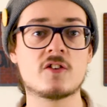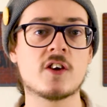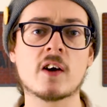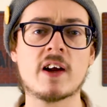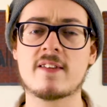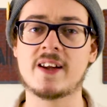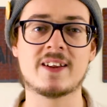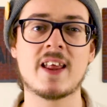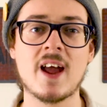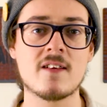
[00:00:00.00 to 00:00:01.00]
generates an
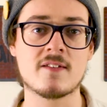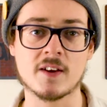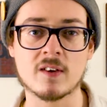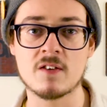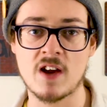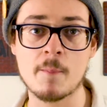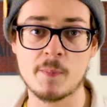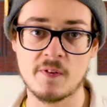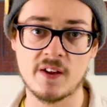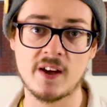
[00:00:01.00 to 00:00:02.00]
intense degree of
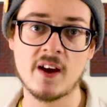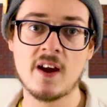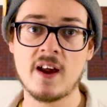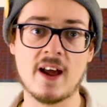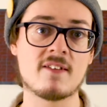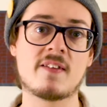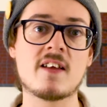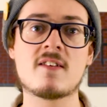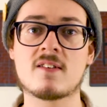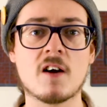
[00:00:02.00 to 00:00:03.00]
empathy as
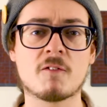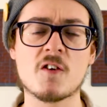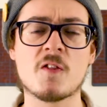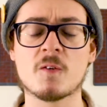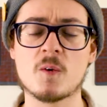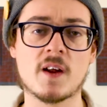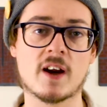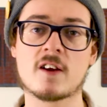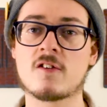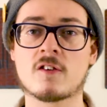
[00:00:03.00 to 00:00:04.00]
they suffer through their
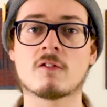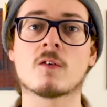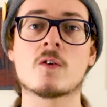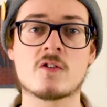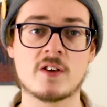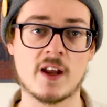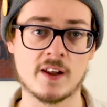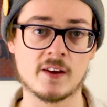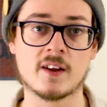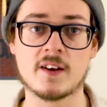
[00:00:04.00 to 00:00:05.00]

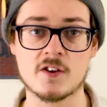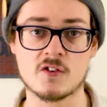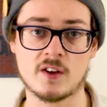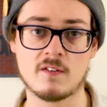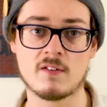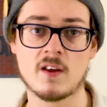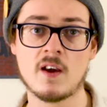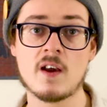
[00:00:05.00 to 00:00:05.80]
excruciating conditions.